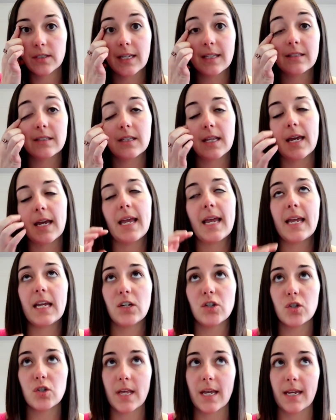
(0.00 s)
That's the
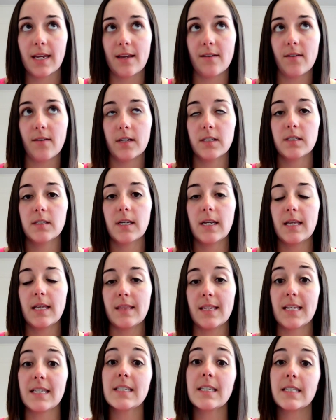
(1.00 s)
age they gave us
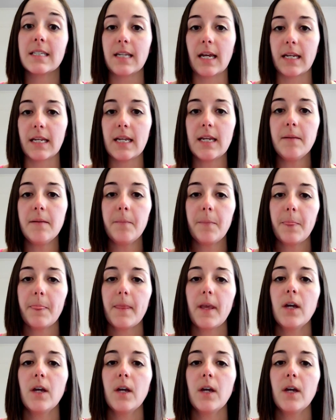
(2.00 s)
in this study.